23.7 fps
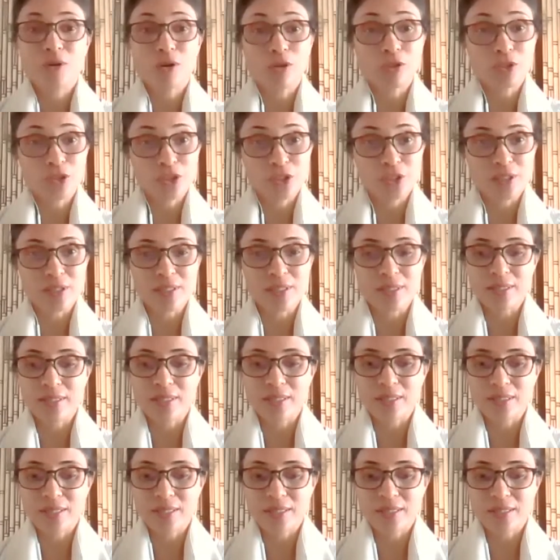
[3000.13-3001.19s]

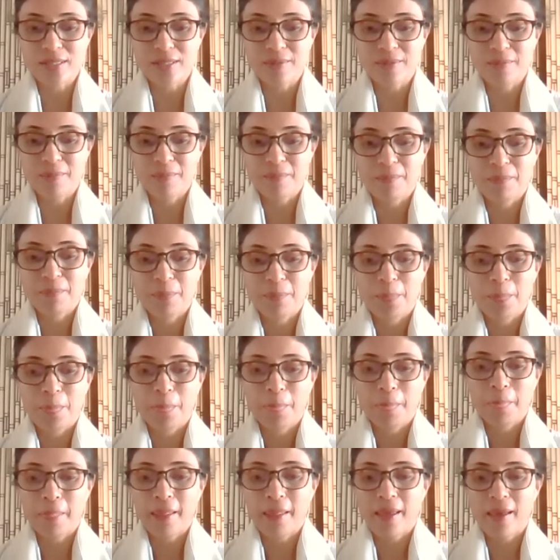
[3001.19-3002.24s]
consciousness.
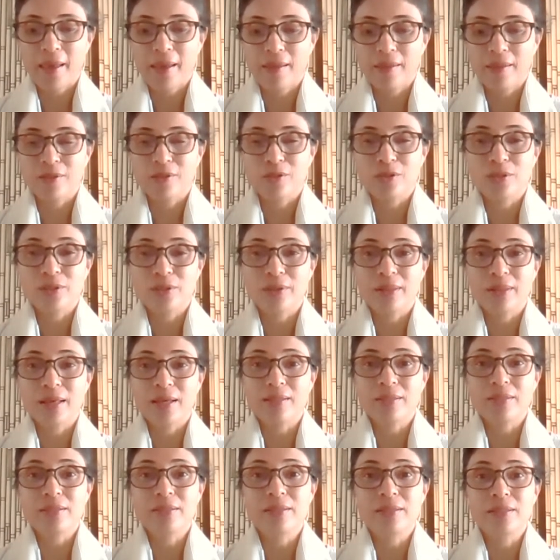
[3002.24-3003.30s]
and
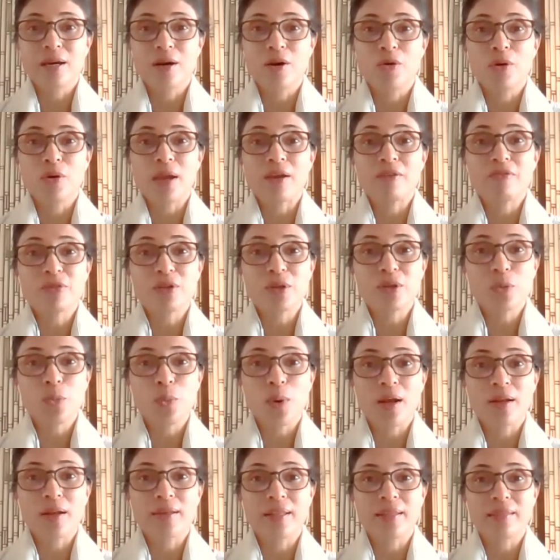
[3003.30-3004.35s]
that now
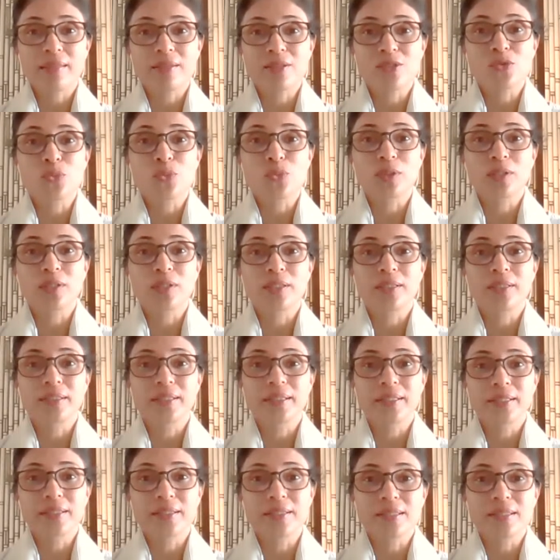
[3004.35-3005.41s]
everyone in this world
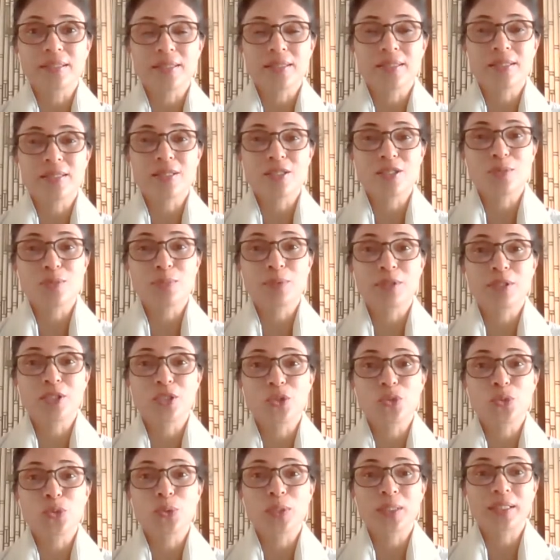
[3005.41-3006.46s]
is
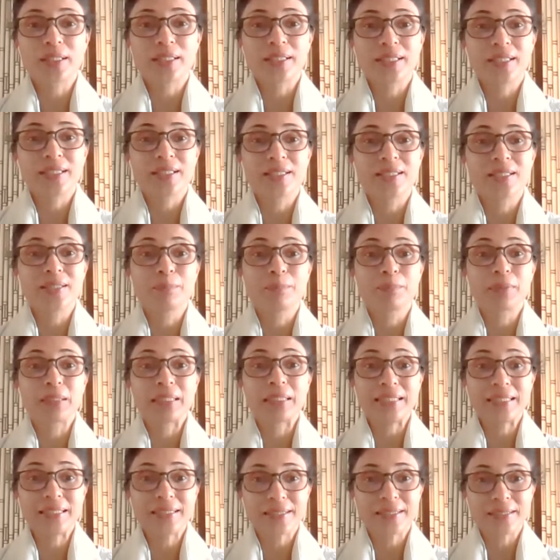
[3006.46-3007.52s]
spiritually
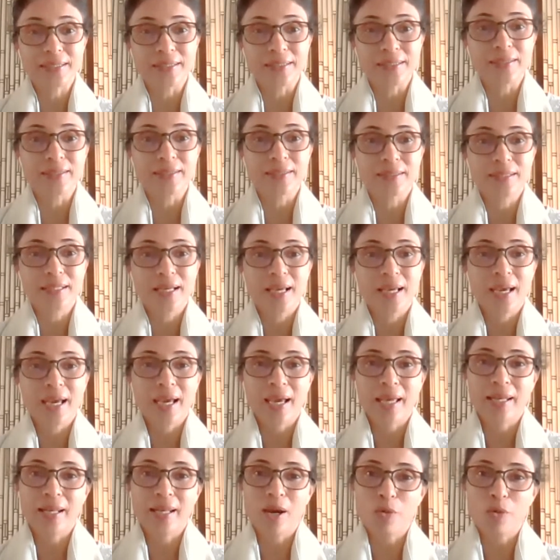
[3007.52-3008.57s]
depleted,
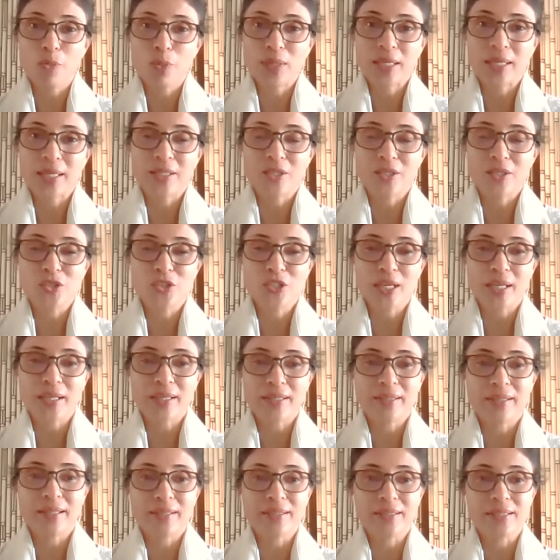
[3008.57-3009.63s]
and how we can check
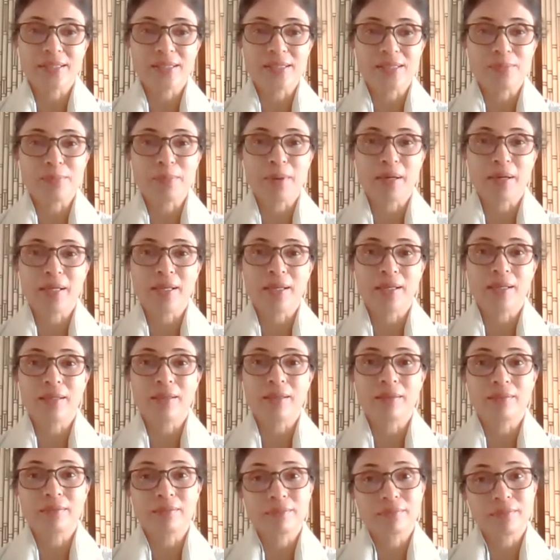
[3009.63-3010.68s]
that is by
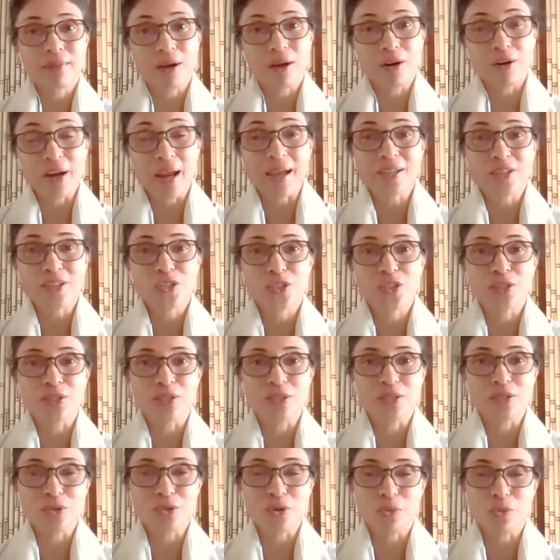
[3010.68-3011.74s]
our
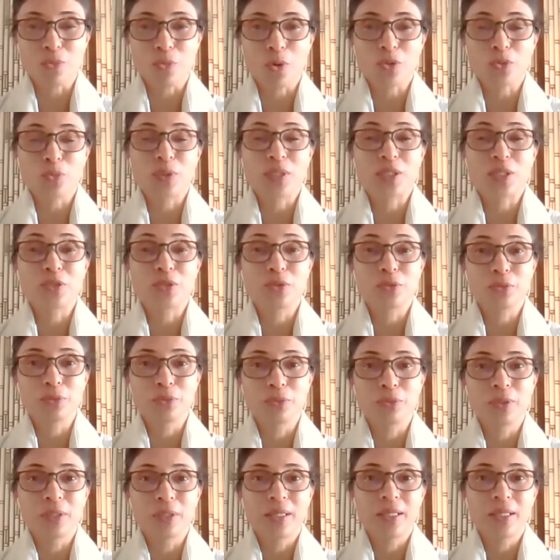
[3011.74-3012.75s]
actions or what we do.